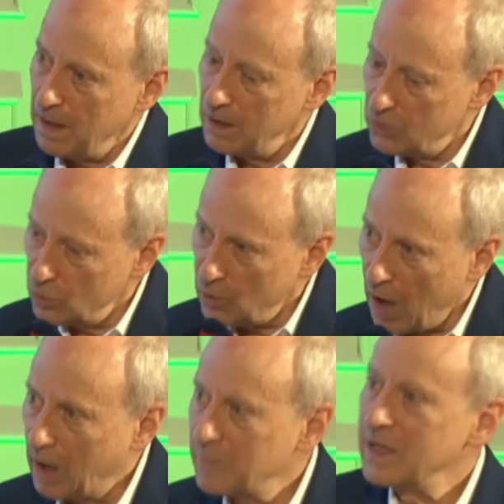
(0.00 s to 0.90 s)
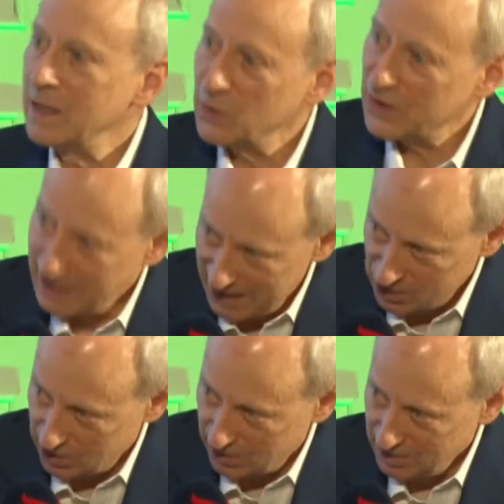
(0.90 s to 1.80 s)
to harmony with
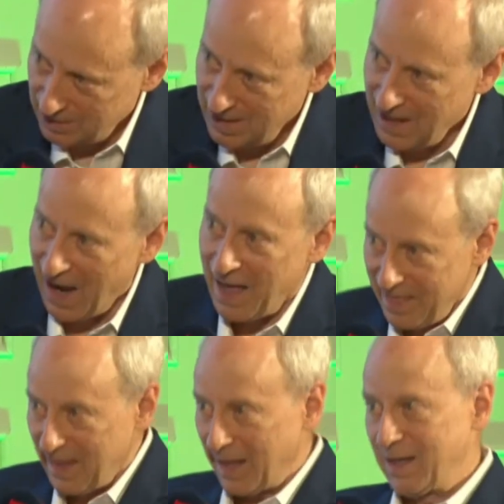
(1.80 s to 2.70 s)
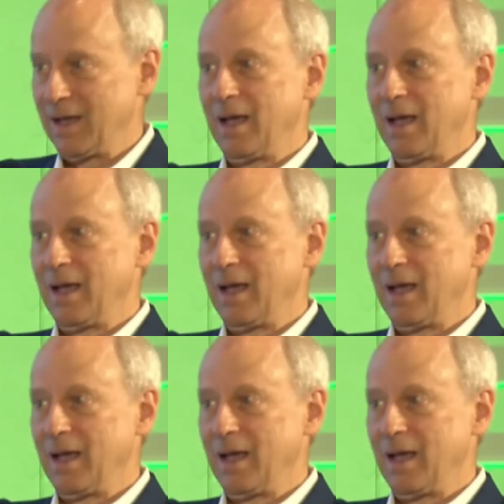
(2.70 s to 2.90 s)
nature, I think,